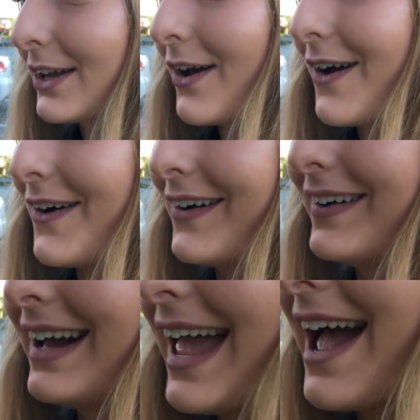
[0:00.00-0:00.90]

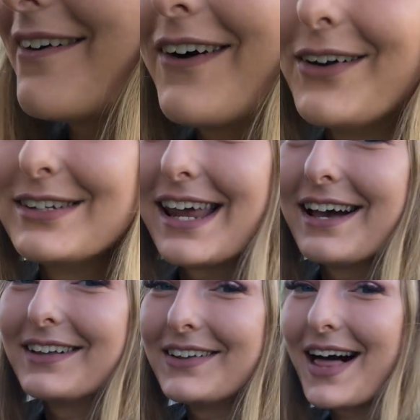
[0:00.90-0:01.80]
Oh, our
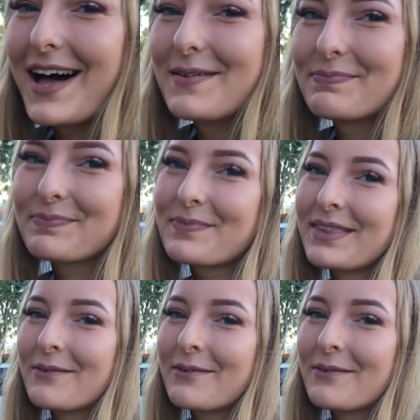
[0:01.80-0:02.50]
hotel um,